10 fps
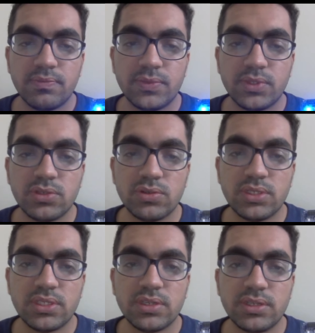So
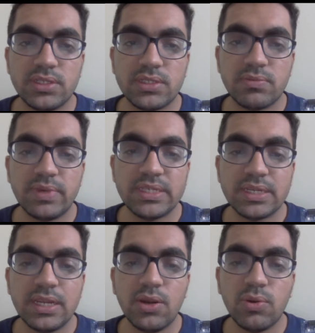it's
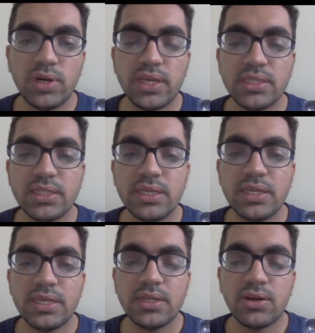basically loading
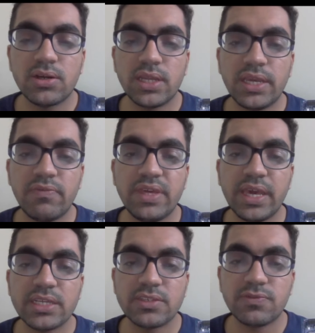the
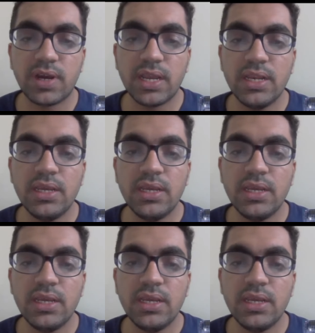.avx file,